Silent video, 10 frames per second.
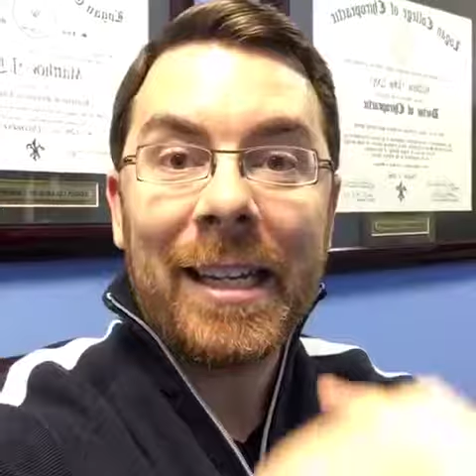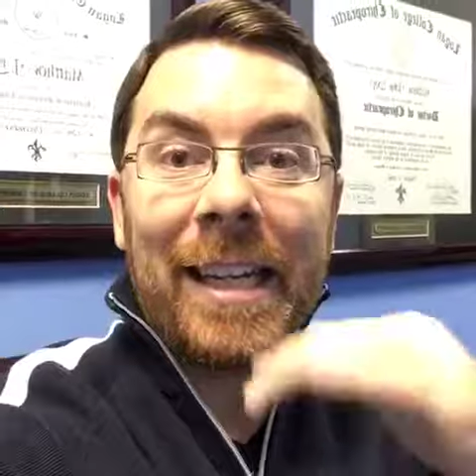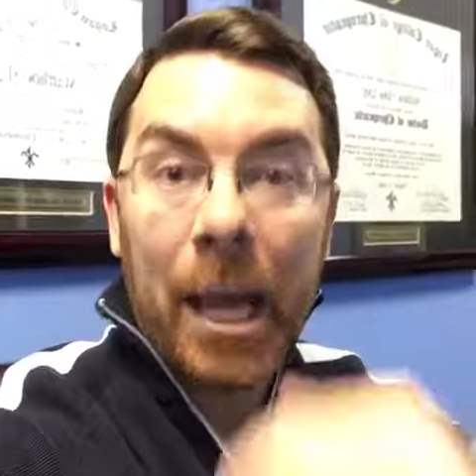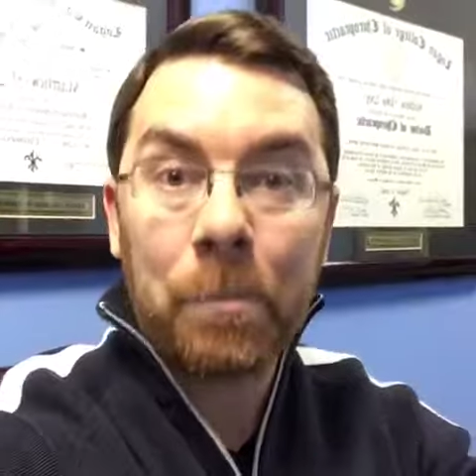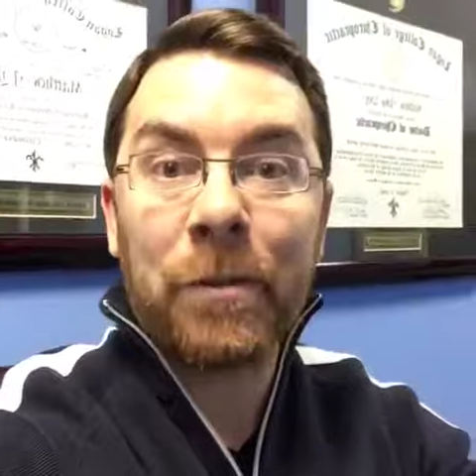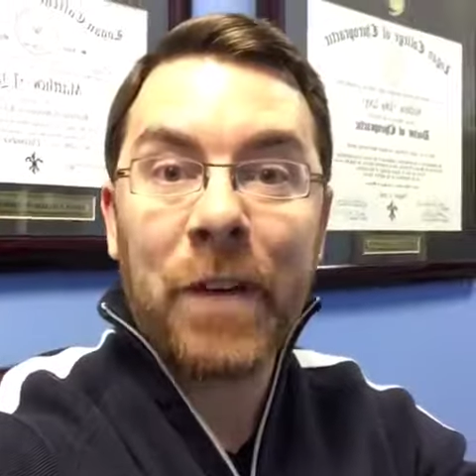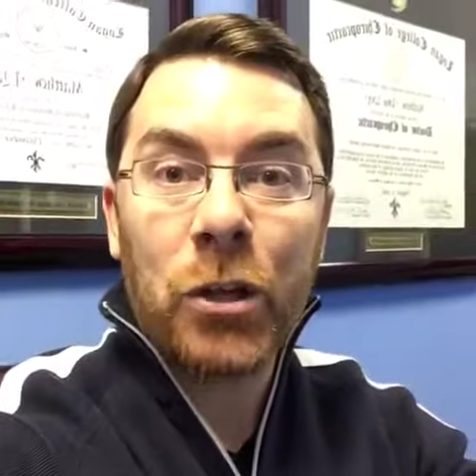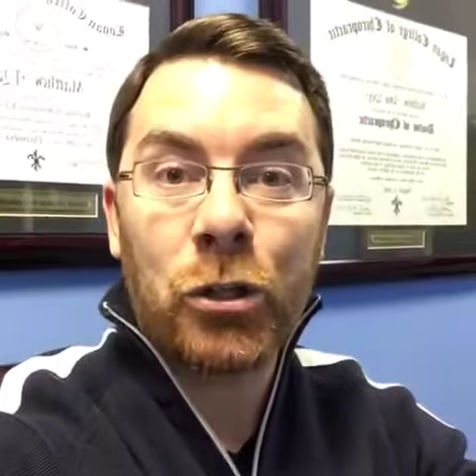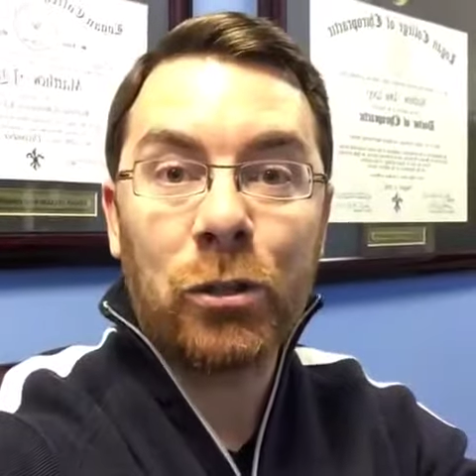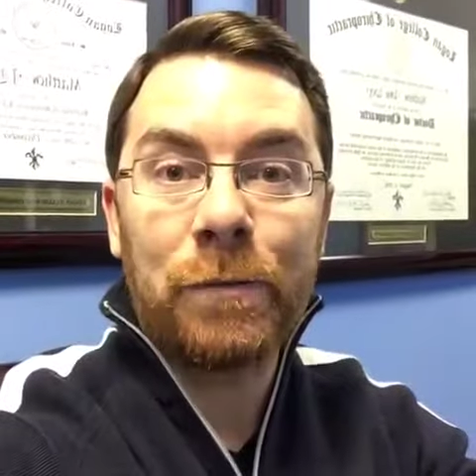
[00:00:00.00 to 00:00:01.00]
Get
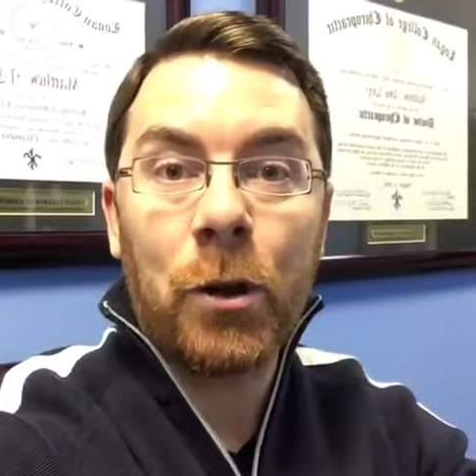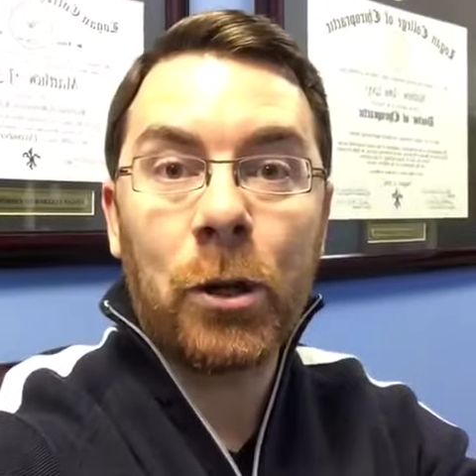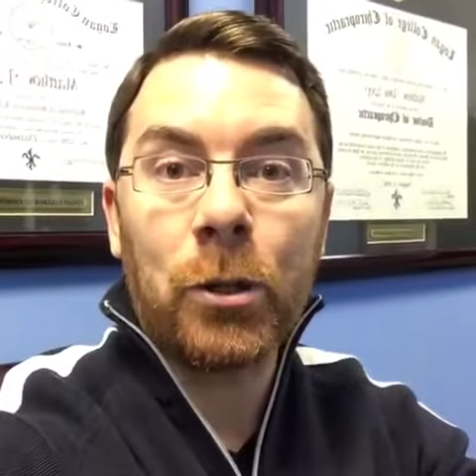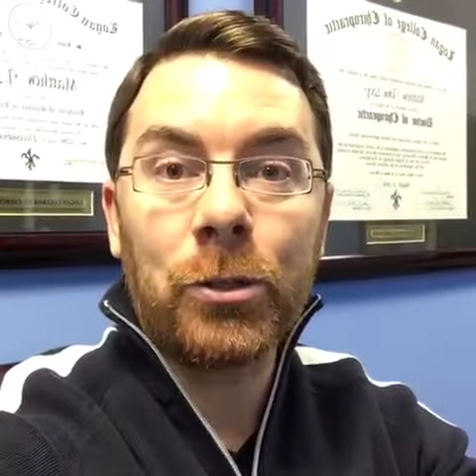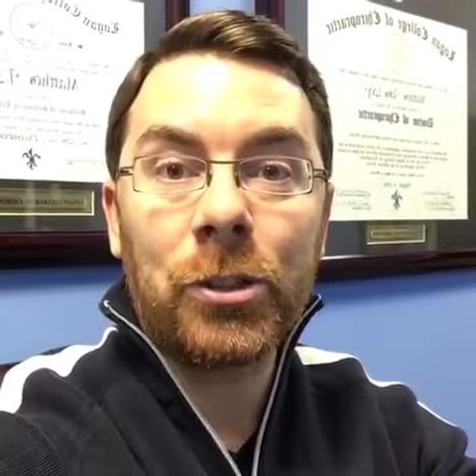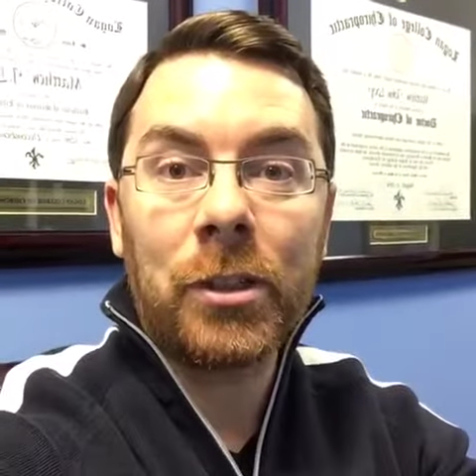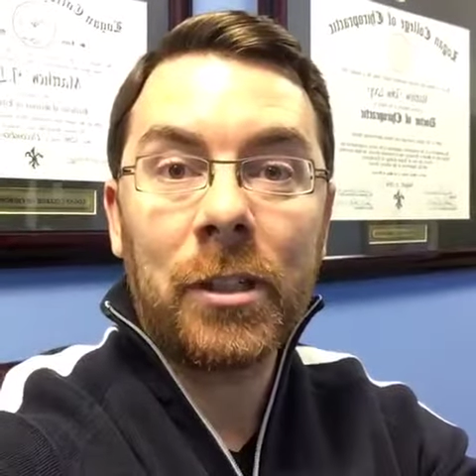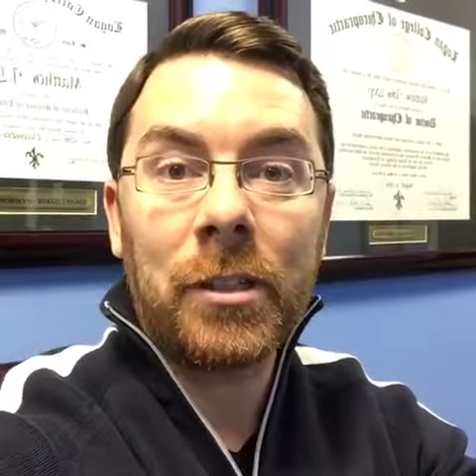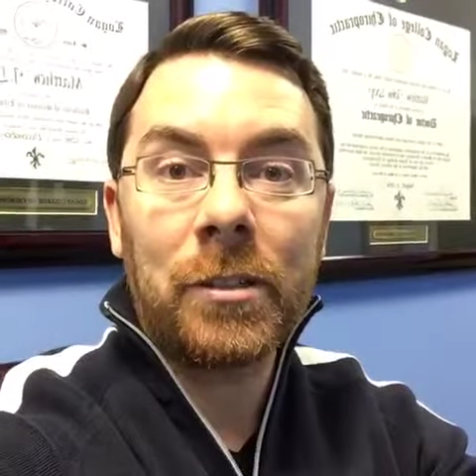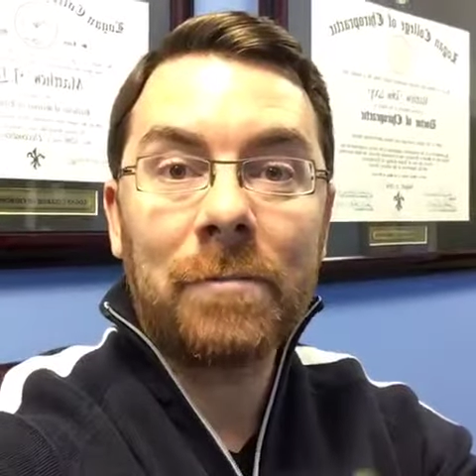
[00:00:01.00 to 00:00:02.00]
professional photos.
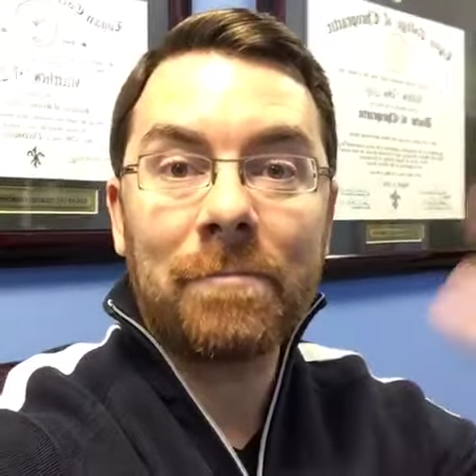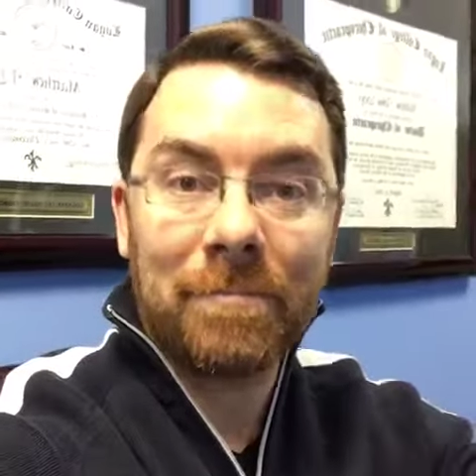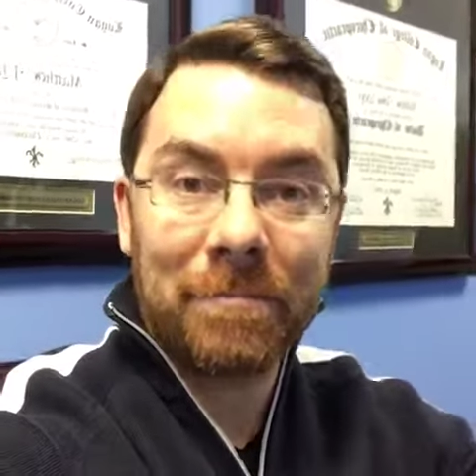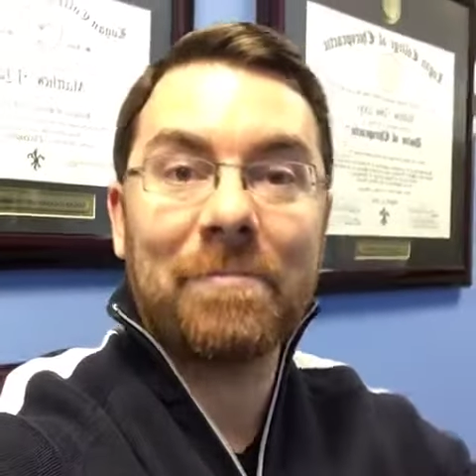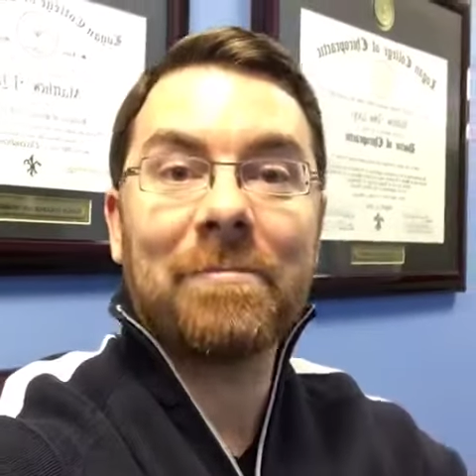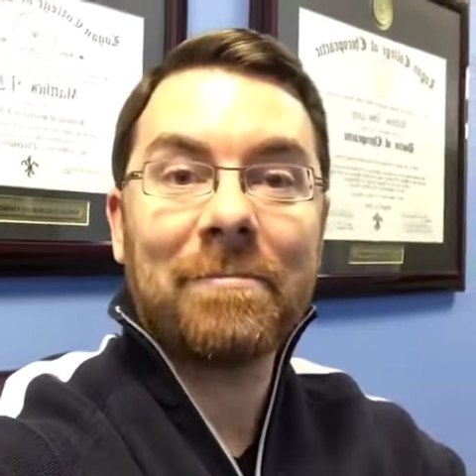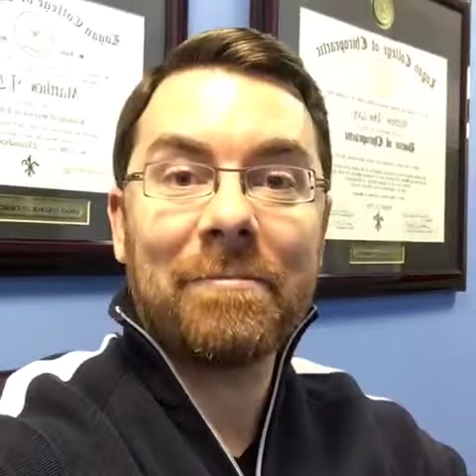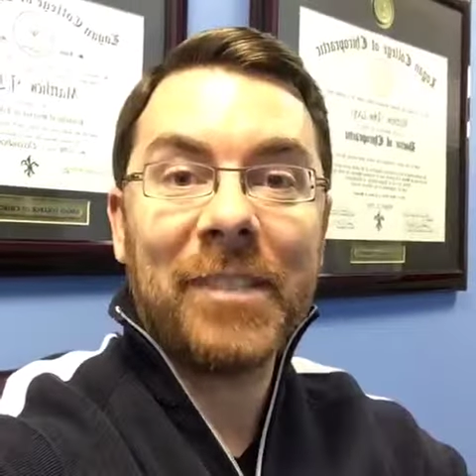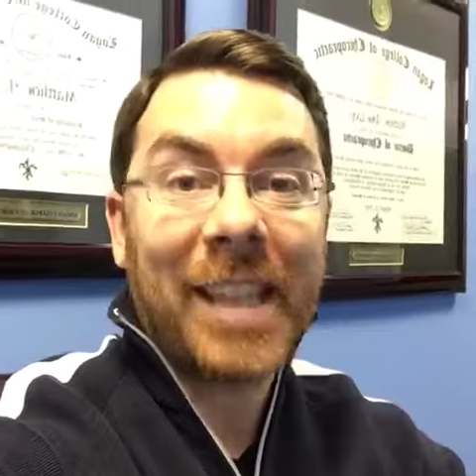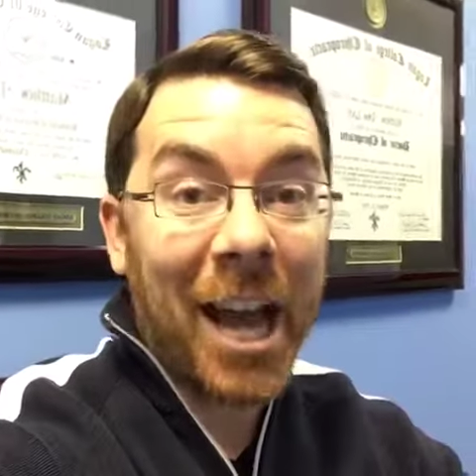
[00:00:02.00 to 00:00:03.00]

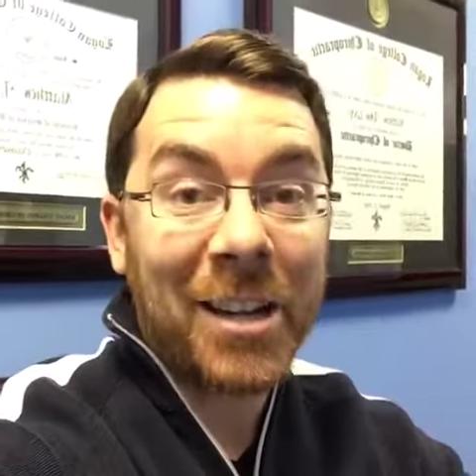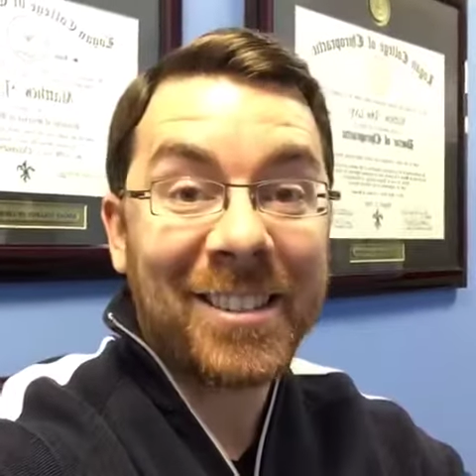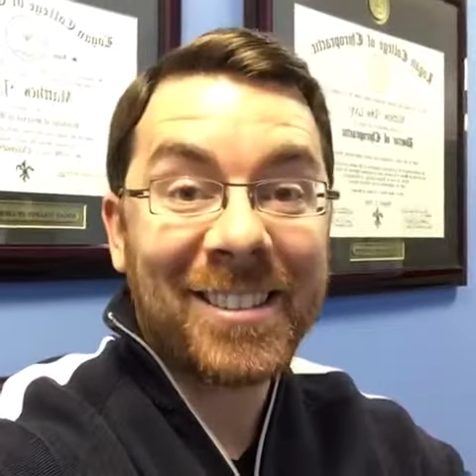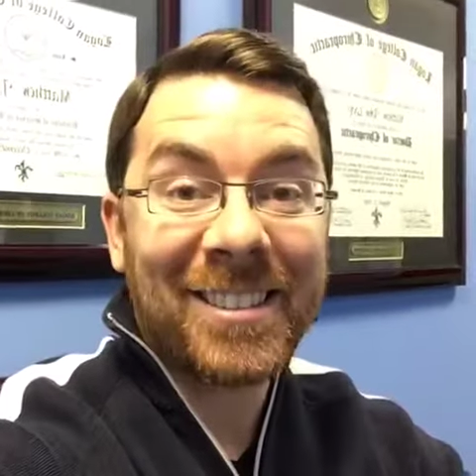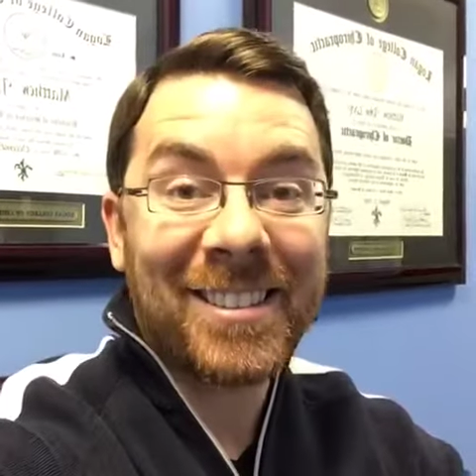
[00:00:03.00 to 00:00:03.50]
You got it?